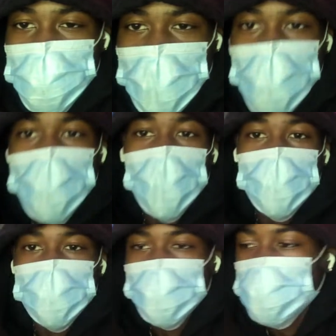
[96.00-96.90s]
paintball
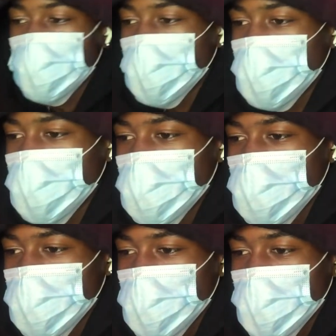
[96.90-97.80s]
guns.
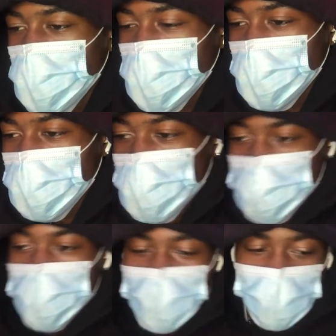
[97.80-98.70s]
And
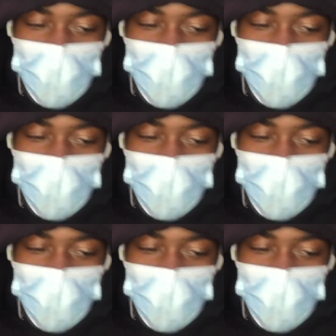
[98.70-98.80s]
these boys